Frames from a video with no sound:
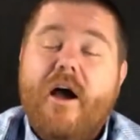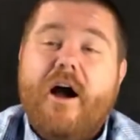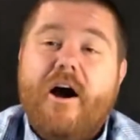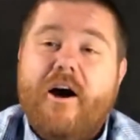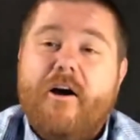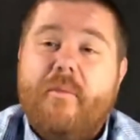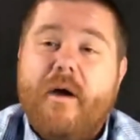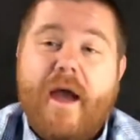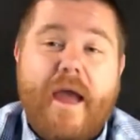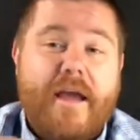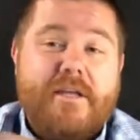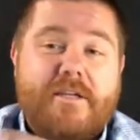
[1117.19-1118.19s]

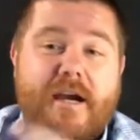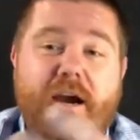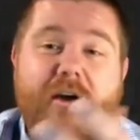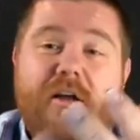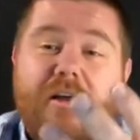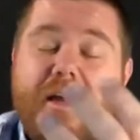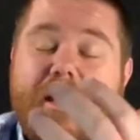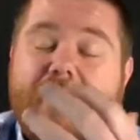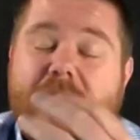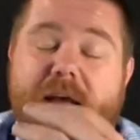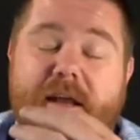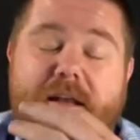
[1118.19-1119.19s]
Agile
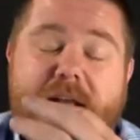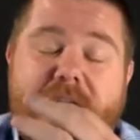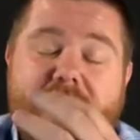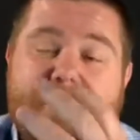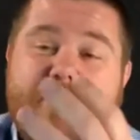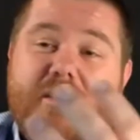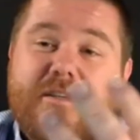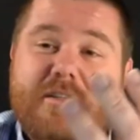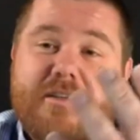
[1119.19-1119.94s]
and is just,